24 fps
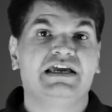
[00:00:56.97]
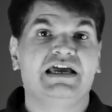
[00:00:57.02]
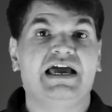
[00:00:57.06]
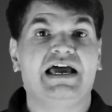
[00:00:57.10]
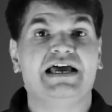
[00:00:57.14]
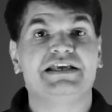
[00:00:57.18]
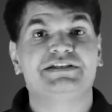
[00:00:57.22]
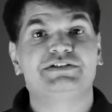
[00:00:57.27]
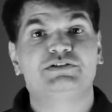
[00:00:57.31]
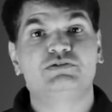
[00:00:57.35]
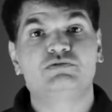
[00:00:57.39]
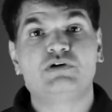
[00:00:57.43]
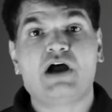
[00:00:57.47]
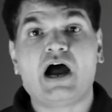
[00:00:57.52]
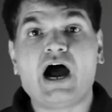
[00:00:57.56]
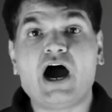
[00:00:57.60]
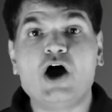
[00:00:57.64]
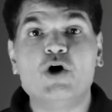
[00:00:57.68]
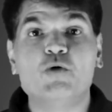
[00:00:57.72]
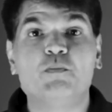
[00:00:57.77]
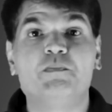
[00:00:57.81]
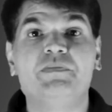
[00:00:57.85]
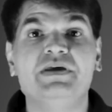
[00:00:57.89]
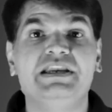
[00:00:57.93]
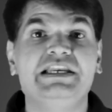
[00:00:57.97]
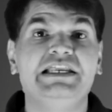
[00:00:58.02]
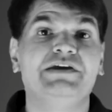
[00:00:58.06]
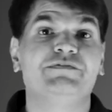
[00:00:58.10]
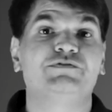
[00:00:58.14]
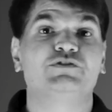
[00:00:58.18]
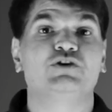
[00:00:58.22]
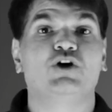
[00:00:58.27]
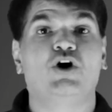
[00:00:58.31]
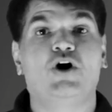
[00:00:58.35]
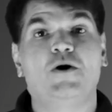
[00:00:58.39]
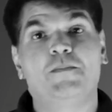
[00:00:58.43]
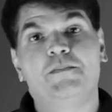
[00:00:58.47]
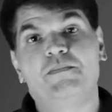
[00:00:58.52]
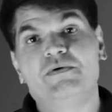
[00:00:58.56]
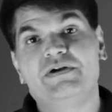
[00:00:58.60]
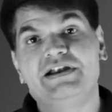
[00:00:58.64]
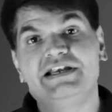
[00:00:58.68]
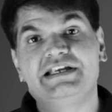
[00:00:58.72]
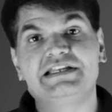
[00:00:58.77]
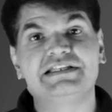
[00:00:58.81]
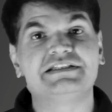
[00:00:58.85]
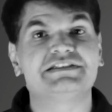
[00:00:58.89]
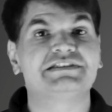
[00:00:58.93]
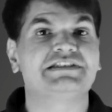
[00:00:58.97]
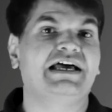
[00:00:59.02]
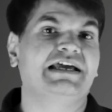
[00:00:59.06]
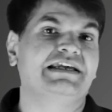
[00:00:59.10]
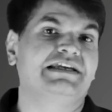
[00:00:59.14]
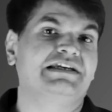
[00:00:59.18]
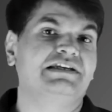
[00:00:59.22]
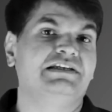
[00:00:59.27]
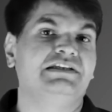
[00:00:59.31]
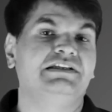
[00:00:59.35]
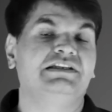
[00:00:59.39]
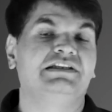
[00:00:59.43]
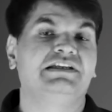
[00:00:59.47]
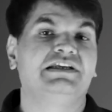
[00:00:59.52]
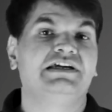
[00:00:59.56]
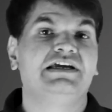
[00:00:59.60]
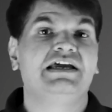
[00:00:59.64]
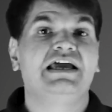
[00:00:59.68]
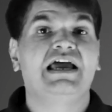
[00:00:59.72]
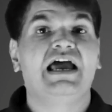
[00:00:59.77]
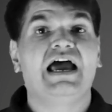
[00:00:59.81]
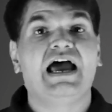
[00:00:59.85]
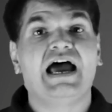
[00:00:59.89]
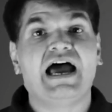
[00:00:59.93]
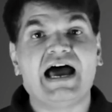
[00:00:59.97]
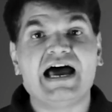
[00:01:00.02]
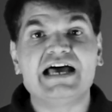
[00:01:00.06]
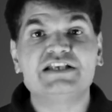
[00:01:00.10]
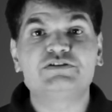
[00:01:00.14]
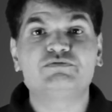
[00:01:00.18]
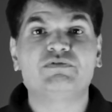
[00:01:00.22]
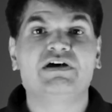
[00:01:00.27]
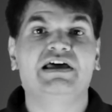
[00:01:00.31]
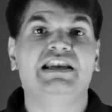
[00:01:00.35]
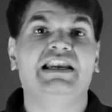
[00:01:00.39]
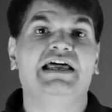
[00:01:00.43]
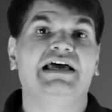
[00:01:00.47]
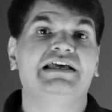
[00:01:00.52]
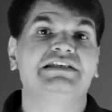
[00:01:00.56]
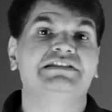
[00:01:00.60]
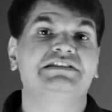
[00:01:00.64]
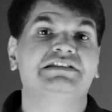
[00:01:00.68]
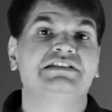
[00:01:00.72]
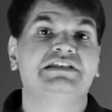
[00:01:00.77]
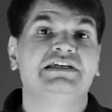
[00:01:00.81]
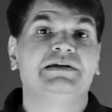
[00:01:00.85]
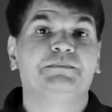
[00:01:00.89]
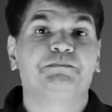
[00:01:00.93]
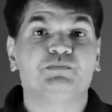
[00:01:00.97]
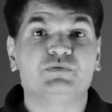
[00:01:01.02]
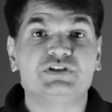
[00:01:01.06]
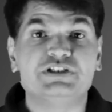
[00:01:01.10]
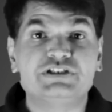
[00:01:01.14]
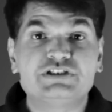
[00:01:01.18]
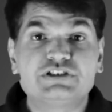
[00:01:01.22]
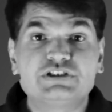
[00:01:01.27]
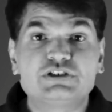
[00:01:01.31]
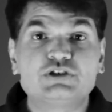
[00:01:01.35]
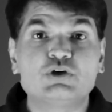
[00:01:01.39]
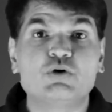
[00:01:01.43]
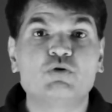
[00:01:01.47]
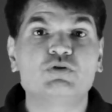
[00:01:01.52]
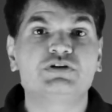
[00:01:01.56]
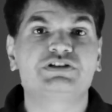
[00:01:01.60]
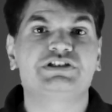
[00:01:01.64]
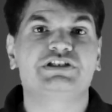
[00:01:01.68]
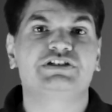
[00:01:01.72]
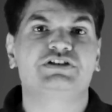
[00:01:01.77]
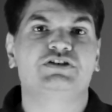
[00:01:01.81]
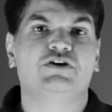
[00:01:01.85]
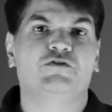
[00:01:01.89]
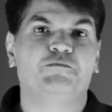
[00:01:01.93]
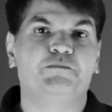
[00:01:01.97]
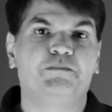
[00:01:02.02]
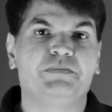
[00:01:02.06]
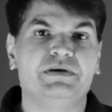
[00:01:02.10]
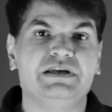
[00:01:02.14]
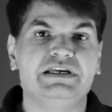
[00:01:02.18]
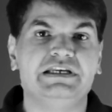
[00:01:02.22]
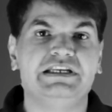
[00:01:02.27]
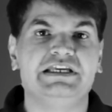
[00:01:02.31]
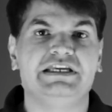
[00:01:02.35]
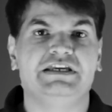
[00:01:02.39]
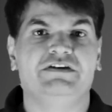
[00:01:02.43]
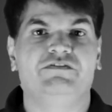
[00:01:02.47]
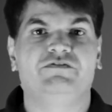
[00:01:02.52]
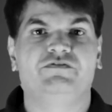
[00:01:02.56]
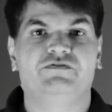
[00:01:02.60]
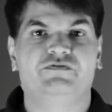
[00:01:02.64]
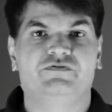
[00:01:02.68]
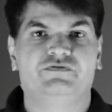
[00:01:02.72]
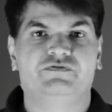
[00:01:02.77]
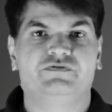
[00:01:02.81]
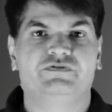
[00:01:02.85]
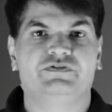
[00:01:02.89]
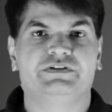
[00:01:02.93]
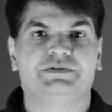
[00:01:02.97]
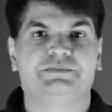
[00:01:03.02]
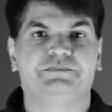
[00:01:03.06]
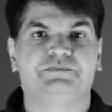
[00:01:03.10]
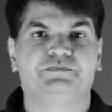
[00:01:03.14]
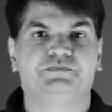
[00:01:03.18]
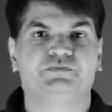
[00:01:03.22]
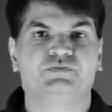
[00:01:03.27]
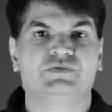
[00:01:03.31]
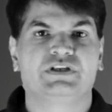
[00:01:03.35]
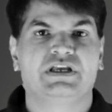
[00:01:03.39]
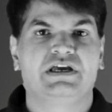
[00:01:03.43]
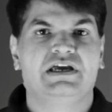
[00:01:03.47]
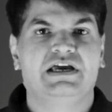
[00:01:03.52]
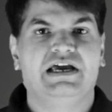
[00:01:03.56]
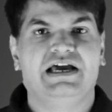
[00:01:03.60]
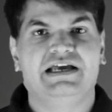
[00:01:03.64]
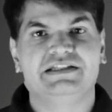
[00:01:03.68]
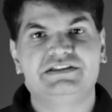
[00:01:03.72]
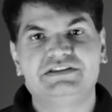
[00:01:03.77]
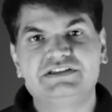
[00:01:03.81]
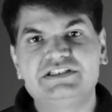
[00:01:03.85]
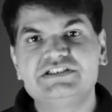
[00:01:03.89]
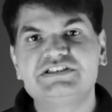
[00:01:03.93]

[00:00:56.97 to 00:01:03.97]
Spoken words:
as to how beliefs operate in cycle, as well as the sources of belief. And